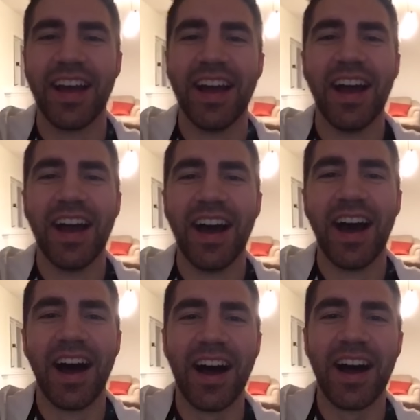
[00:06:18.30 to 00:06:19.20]
oh,
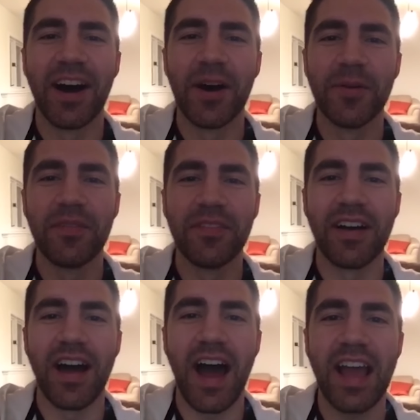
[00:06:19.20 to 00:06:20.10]

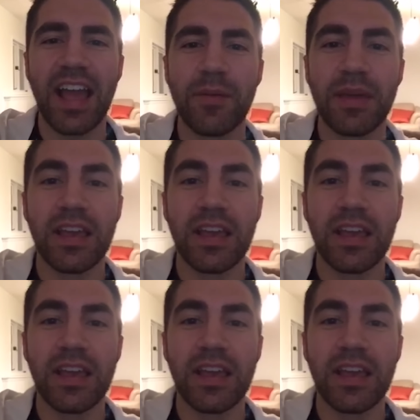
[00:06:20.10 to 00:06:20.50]
um, to John. Hi,